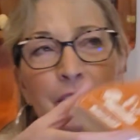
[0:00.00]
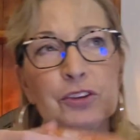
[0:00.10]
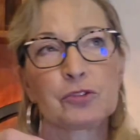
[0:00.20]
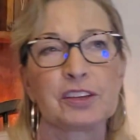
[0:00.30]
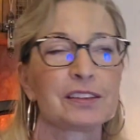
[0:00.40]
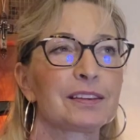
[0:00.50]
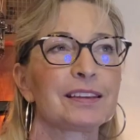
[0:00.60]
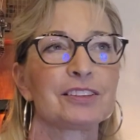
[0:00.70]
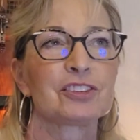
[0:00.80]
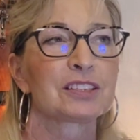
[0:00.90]

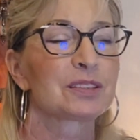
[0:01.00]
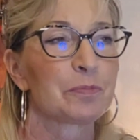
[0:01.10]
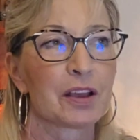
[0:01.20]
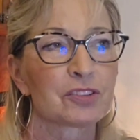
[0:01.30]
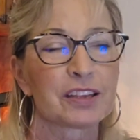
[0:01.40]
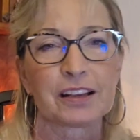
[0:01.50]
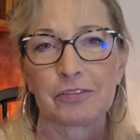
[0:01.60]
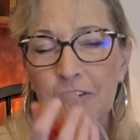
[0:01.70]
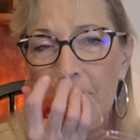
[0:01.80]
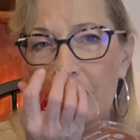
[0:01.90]
It just smells like
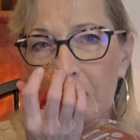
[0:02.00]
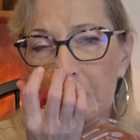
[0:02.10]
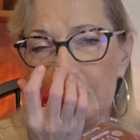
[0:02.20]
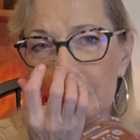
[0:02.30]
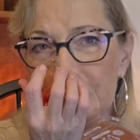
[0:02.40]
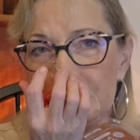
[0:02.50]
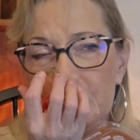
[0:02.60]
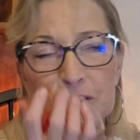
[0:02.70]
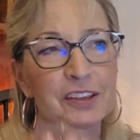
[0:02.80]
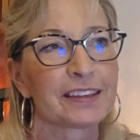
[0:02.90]
fall.
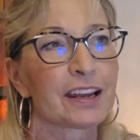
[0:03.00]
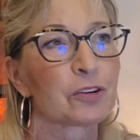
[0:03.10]
You get that